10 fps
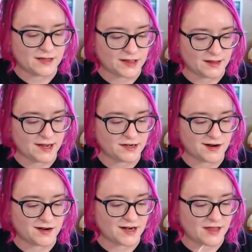line
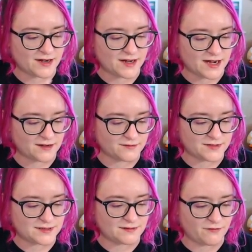art and then kind
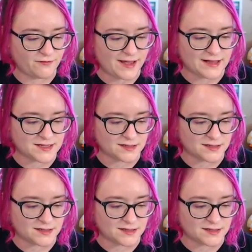of fades a